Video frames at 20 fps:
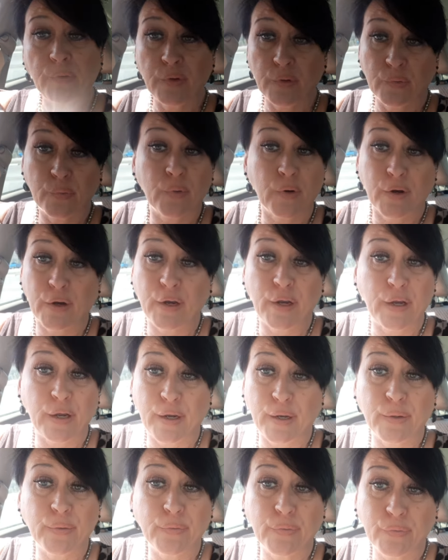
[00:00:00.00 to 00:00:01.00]
That's where
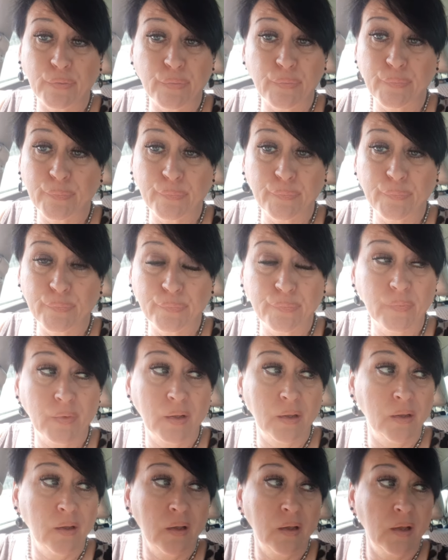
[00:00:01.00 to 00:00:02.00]
he is.
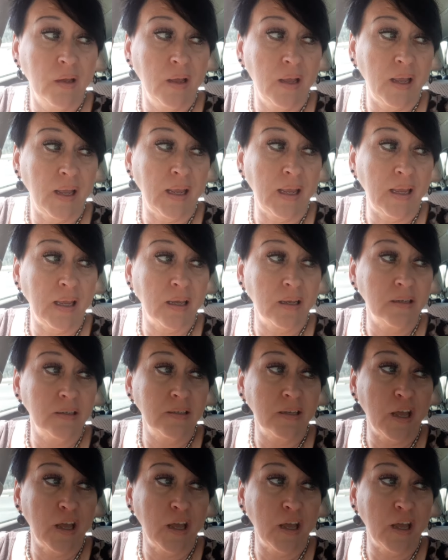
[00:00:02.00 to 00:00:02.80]
And